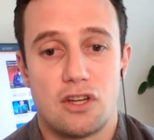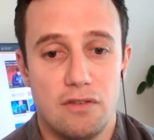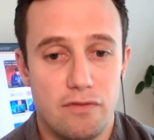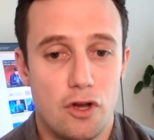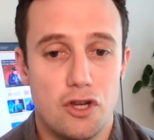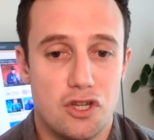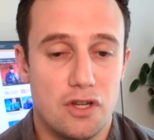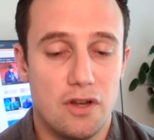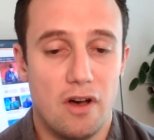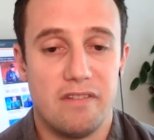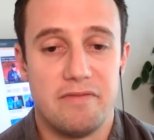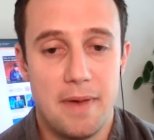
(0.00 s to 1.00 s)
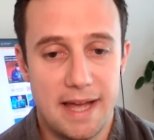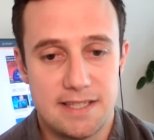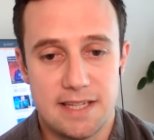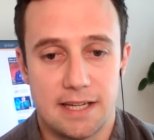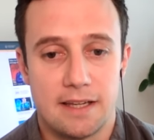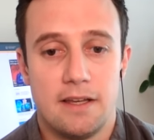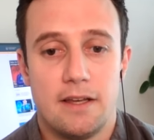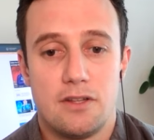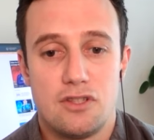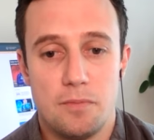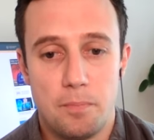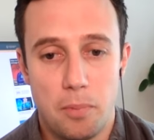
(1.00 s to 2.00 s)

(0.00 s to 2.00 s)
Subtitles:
conversion of MATIC to